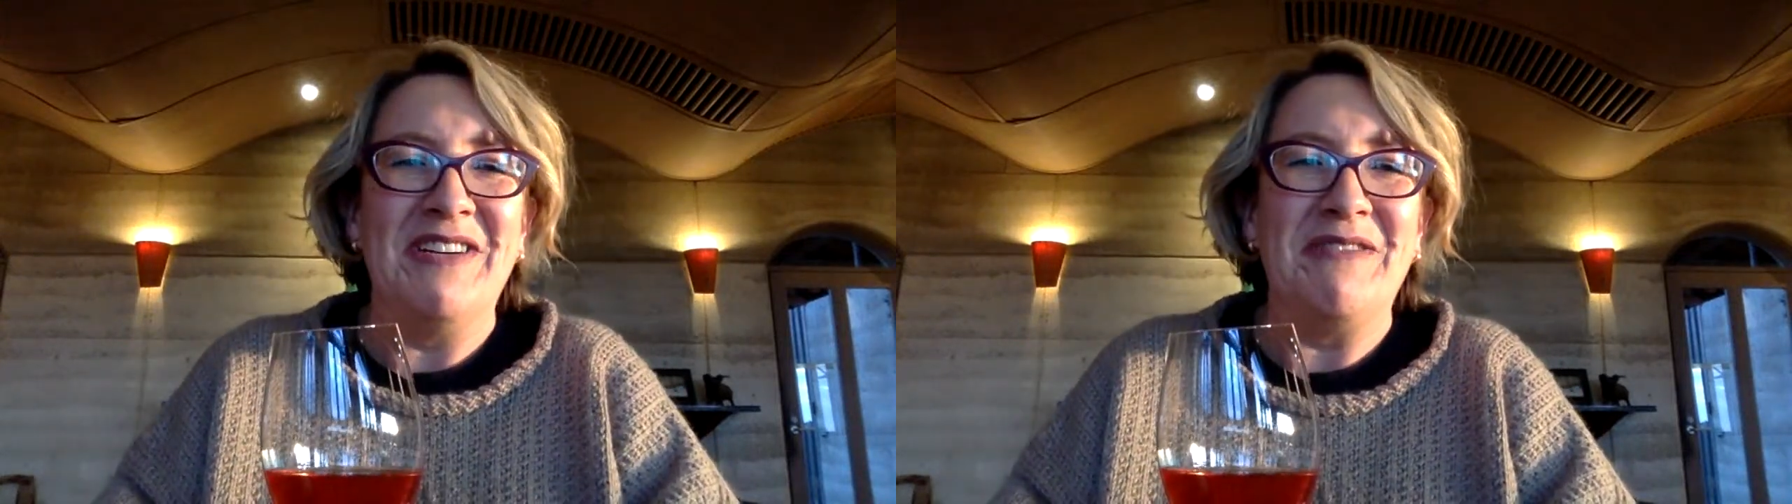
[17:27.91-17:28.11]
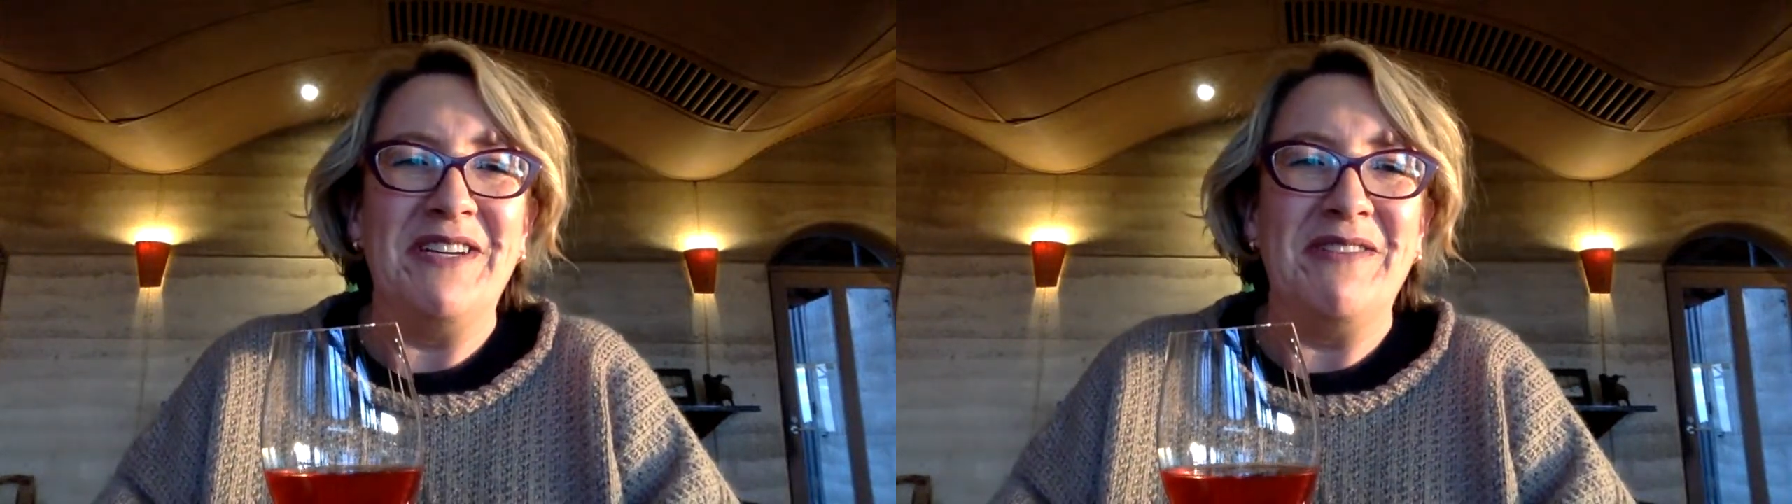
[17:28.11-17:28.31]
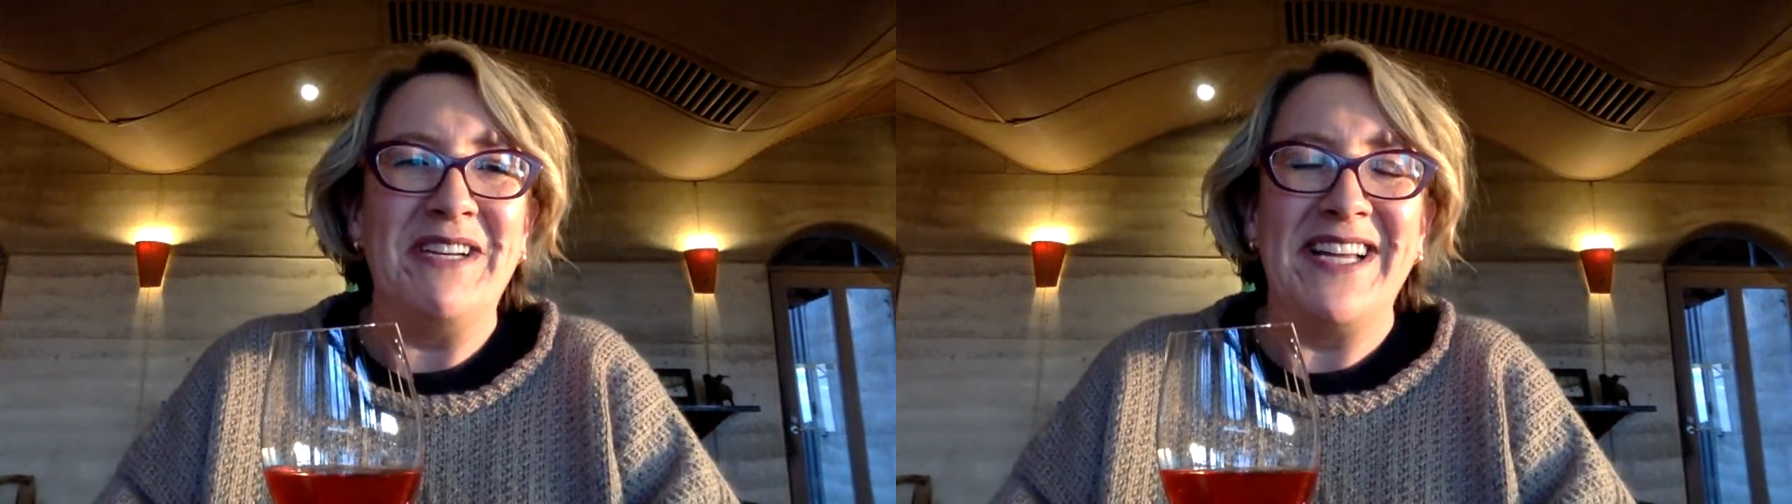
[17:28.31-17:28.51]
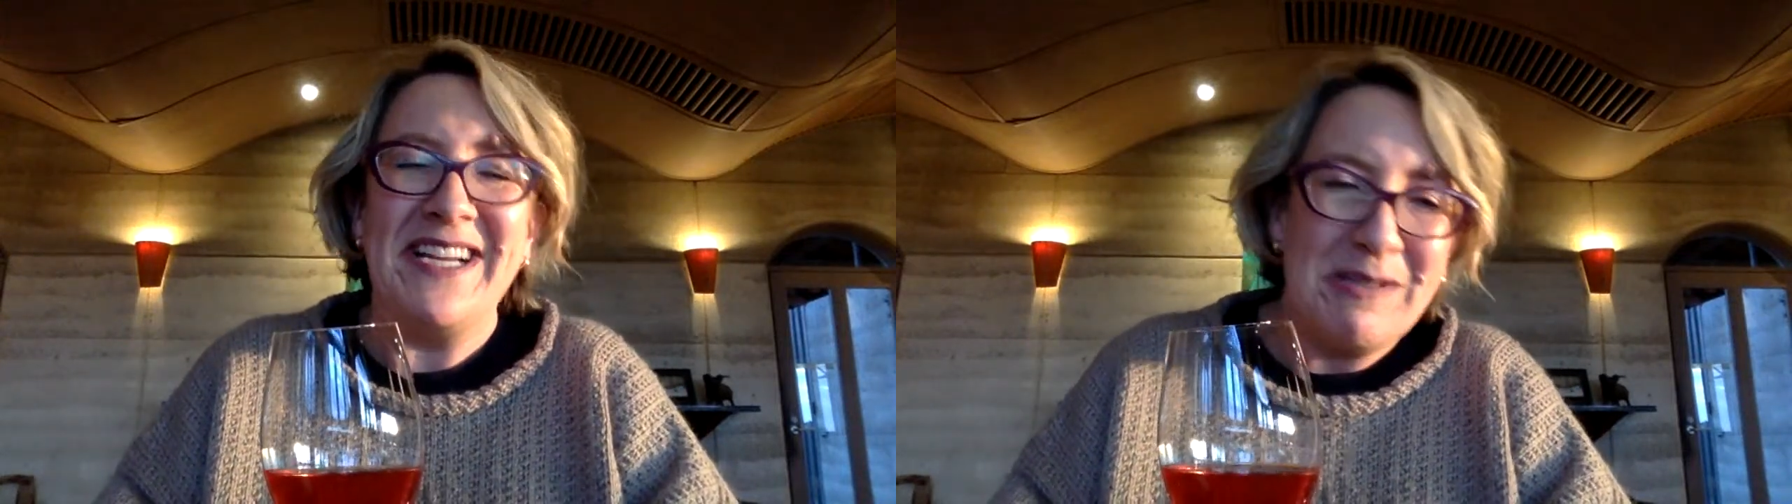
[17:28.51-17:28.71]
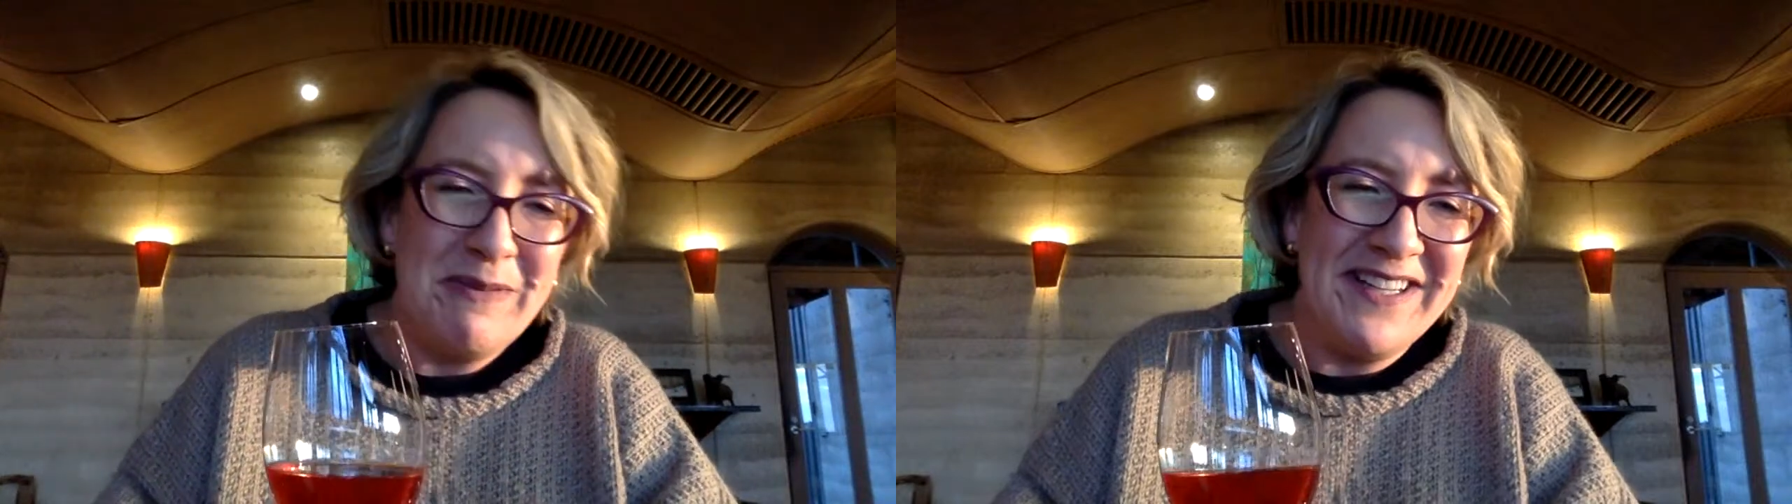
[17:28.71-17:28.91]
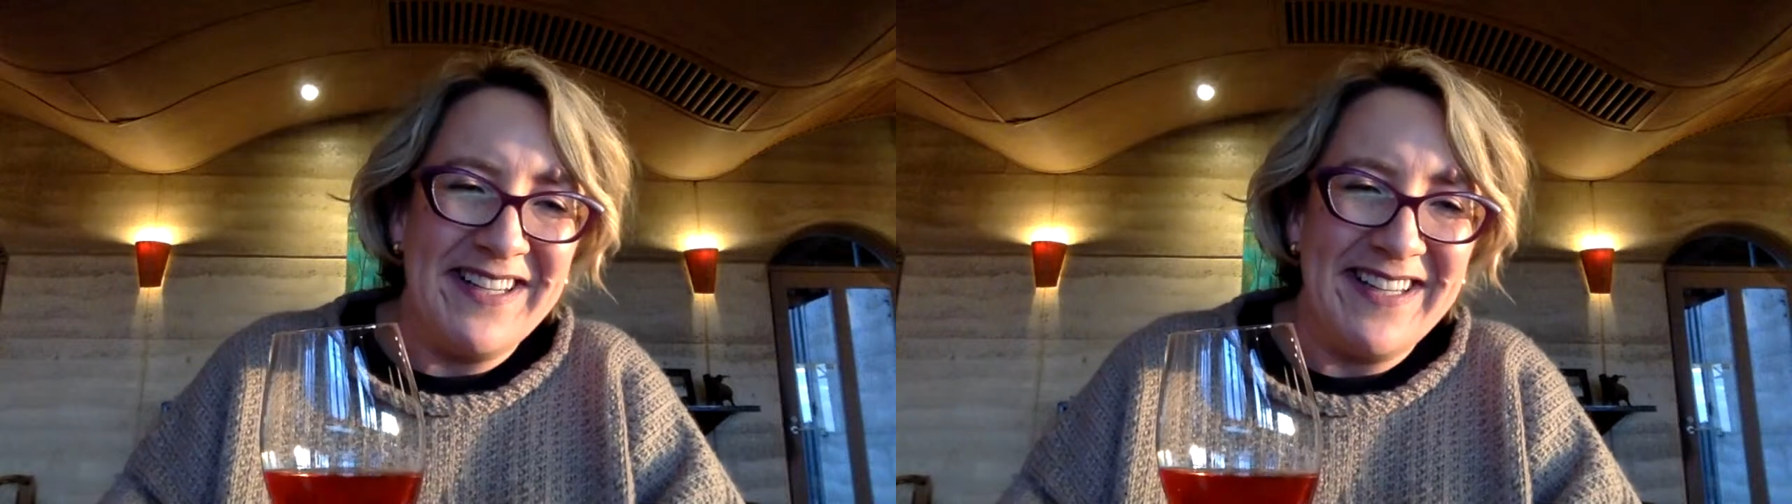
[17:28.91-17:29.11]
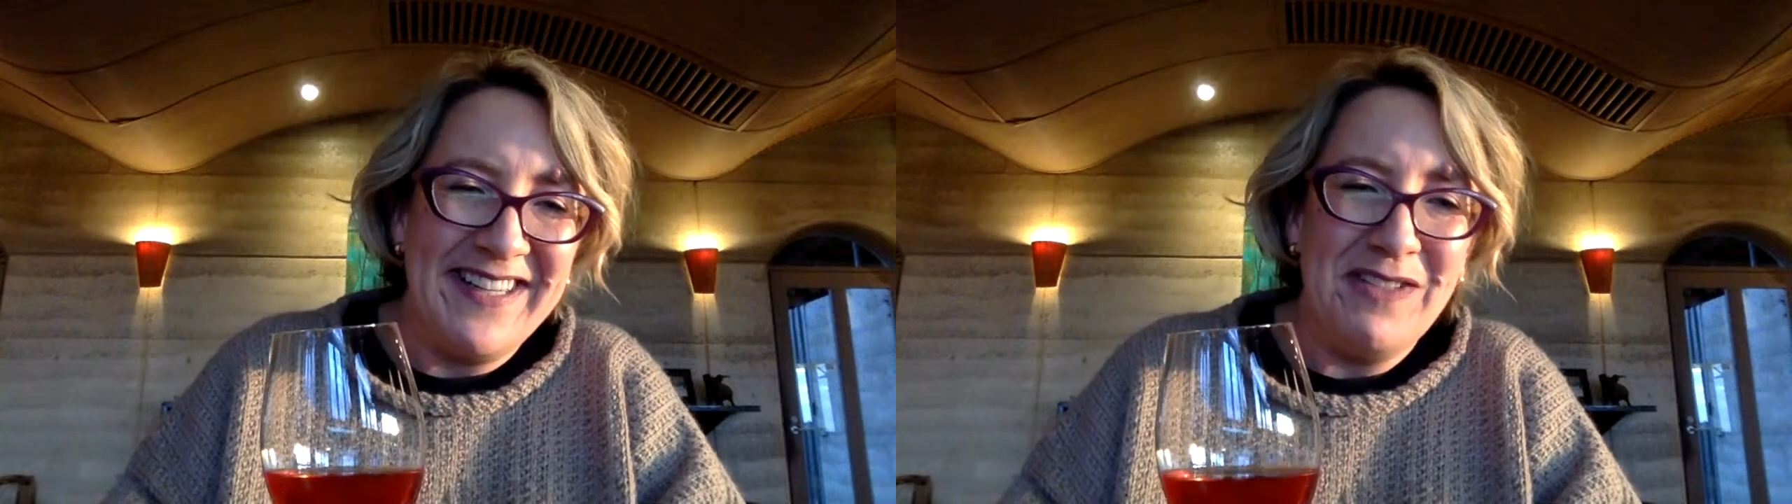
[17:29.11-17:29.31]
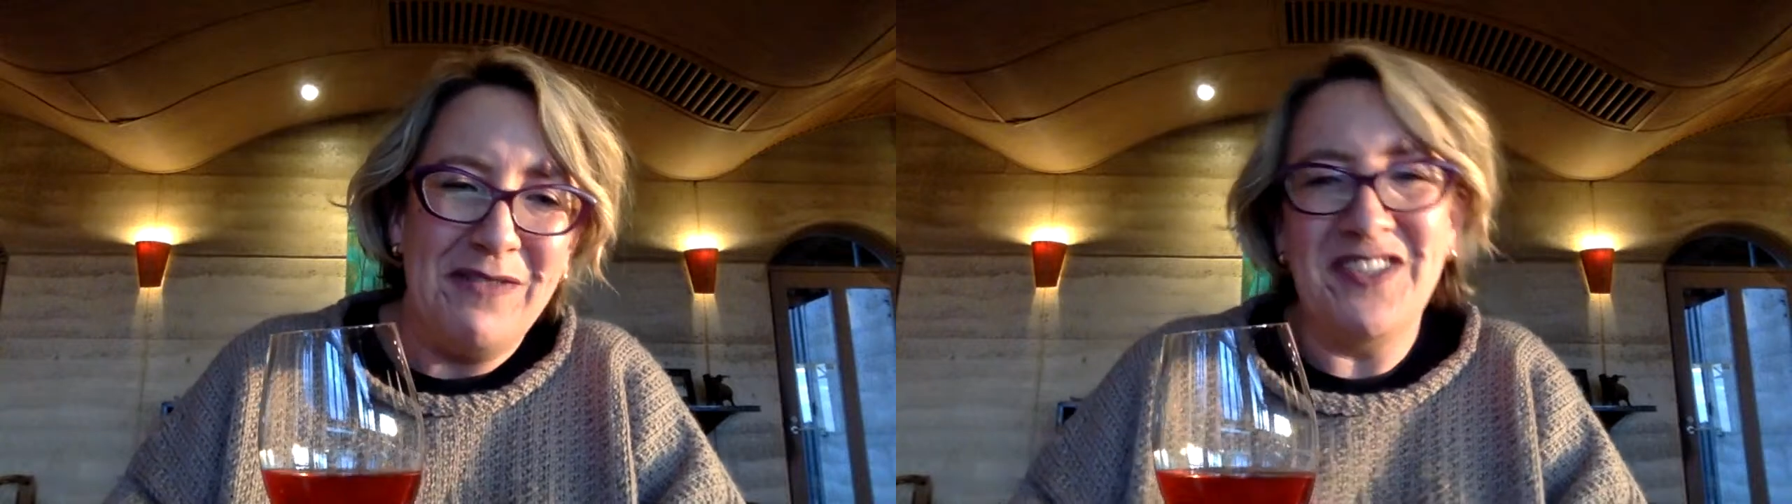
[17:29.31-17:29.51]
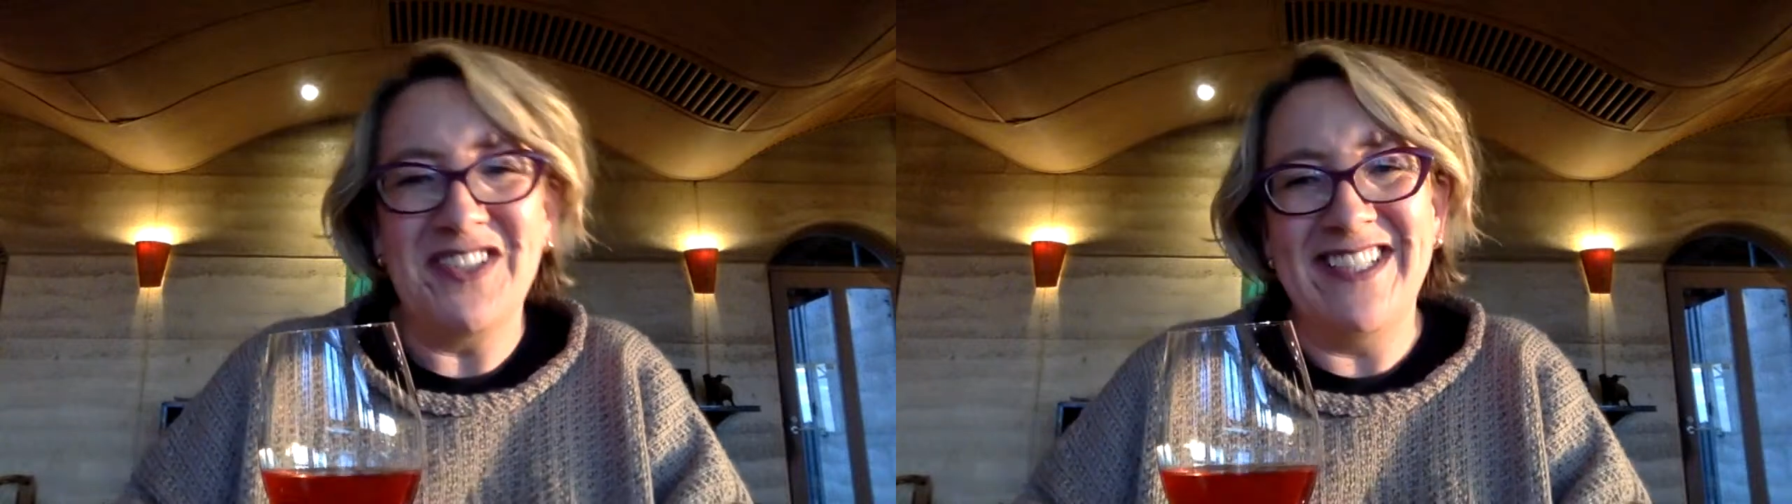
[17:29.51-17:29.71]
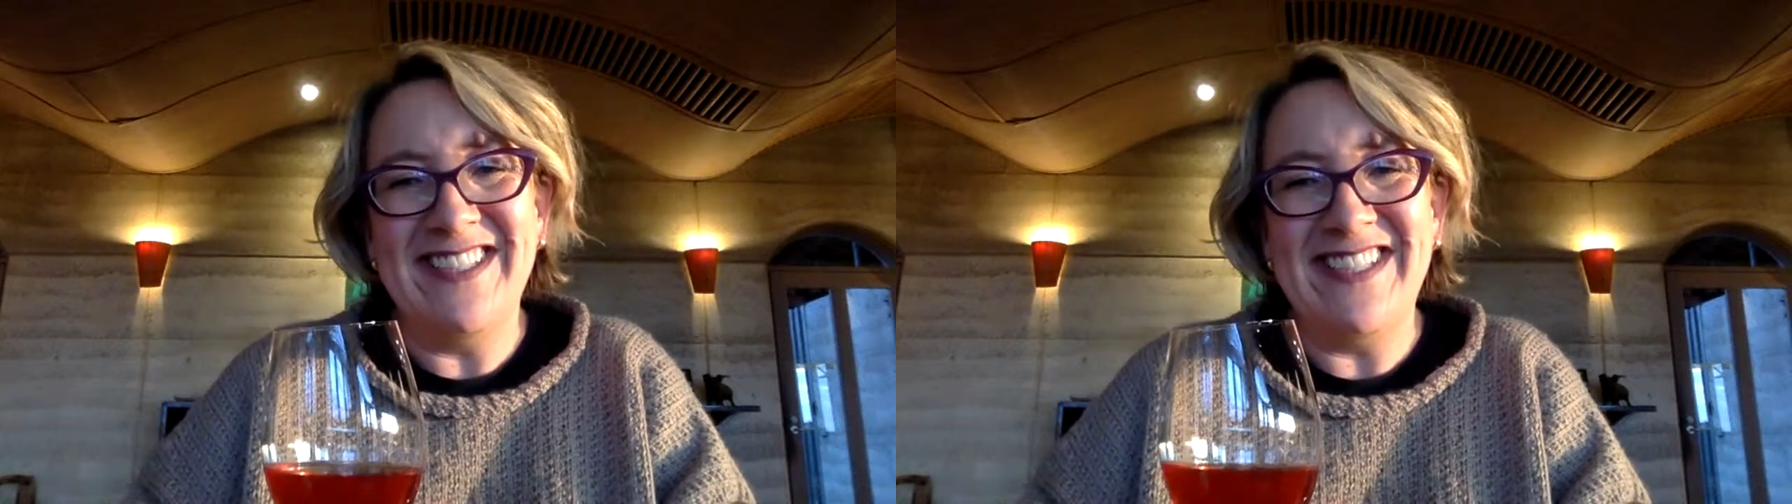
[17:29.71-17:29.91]
we, we like to be a little
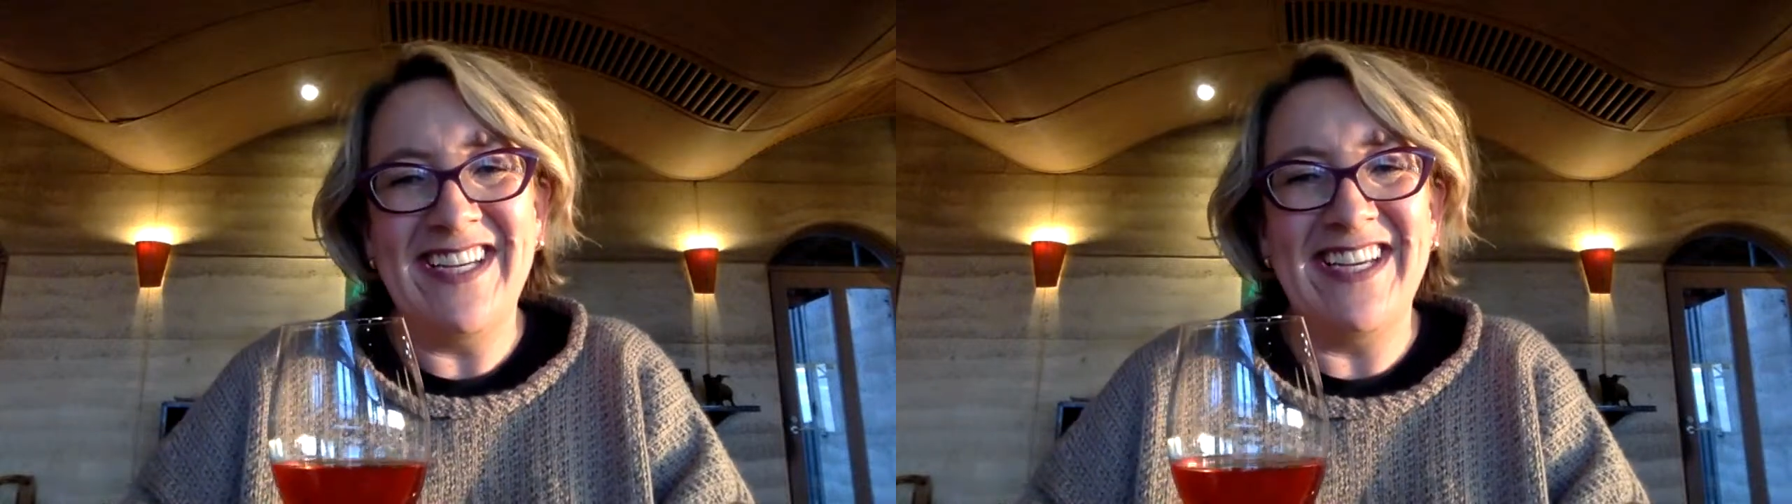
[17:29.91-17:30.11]
individualistic,